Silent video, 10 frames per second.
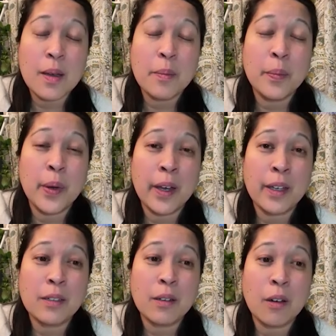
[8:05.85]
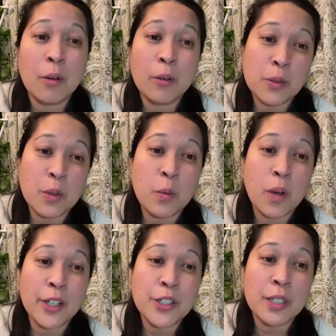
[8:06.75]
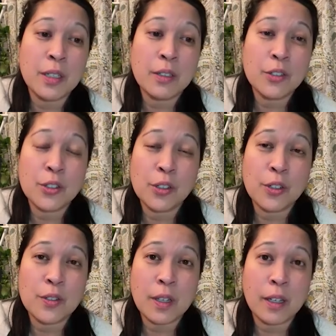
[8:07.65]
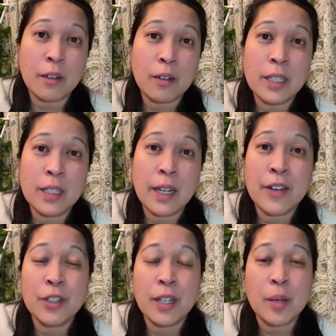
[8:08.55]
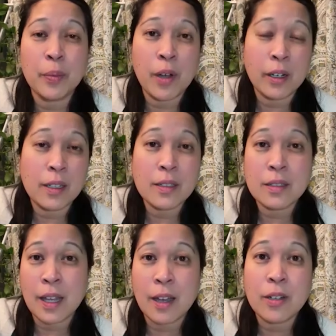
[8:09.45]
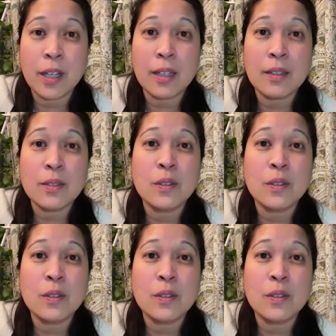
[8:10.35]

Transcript: but also watching sugars that are in everyday products nowadays.